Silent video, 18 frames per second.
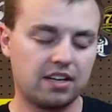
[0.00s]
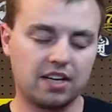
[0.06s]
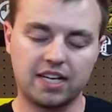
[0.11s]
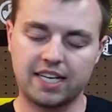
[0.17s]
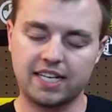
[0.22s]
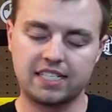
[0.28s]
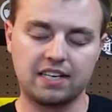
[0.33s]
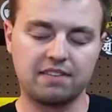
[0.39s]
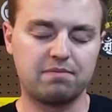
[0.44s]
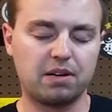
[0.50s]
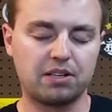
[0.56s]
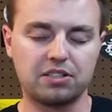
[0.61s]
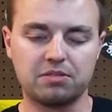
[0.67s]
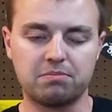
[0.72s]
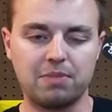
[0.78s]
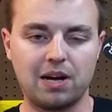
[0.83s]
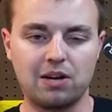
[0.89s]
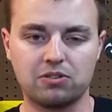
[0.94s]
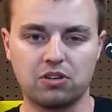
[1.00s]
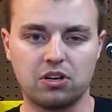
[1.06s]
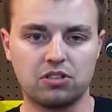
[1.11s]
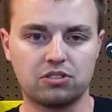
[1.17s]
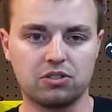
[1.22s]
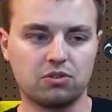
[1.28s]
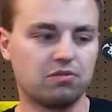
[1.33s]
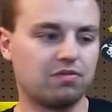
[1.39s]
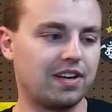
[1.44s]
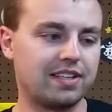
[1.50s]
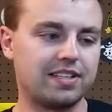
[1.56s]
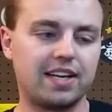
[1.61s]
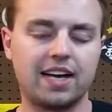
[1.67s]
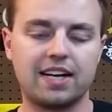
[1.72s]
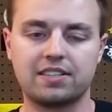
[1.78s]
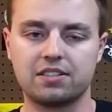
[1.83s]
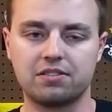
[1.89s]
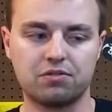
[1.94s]
I can't say enough about this mount also.
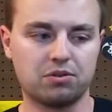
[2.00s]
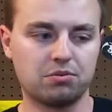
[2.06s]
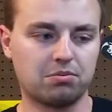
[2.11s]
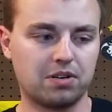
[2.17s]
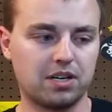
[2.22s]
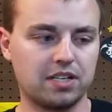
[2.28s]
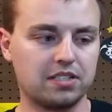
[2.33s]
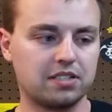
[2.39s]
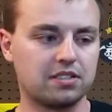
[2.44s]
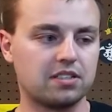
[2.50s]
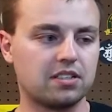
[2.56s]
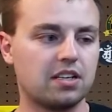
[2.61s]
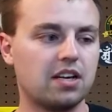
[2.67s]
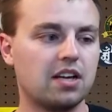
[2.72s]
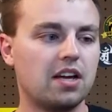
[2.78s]
Fantastic for the price.